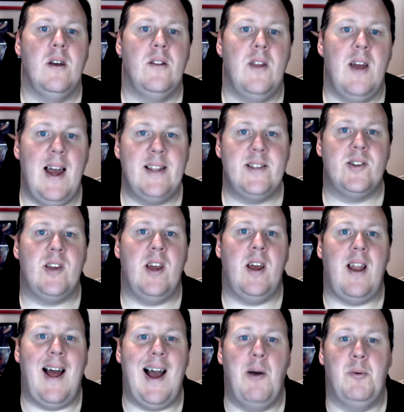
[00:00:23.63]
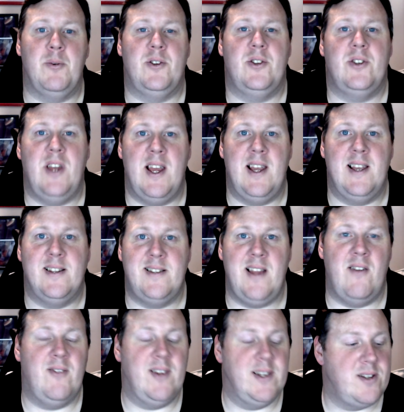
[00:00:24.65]
The headset, I would say, is
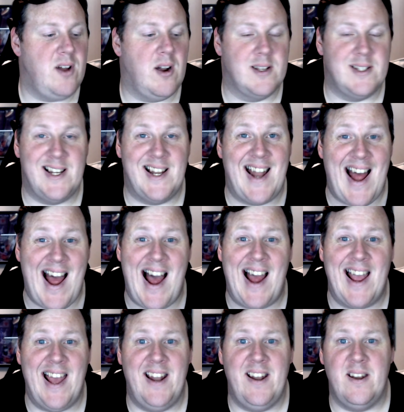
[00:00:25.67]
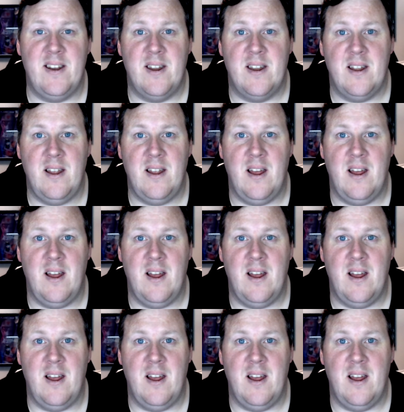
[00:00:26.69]
definitely targeted at the high end.